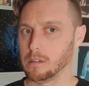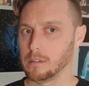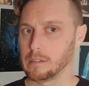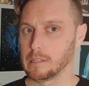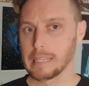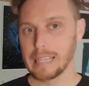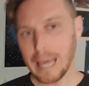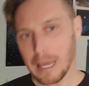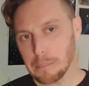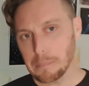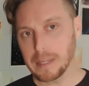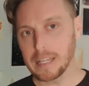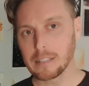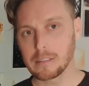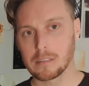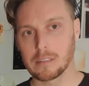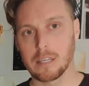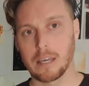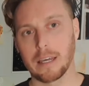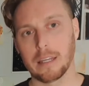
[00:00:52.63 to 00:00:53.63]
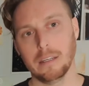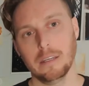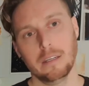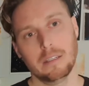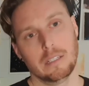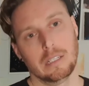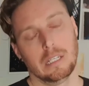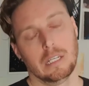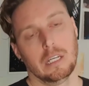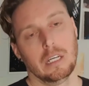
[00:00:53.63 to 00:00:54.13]
That being said,
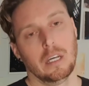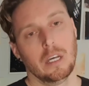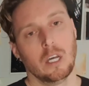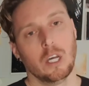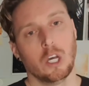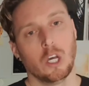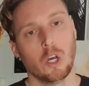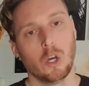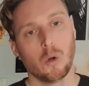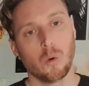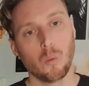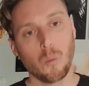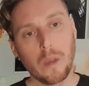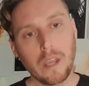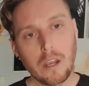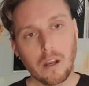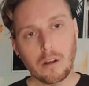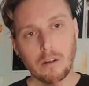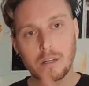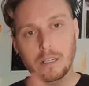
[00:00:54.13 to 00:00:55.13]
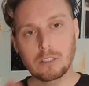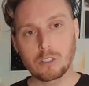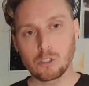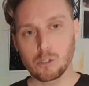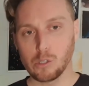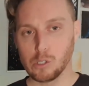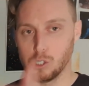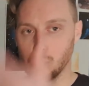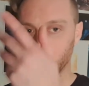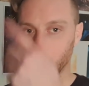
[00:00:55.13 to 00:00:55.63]
we are
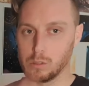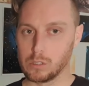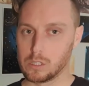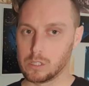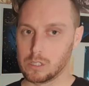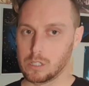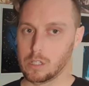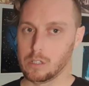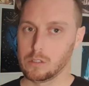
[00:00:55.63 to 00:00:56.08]
introduced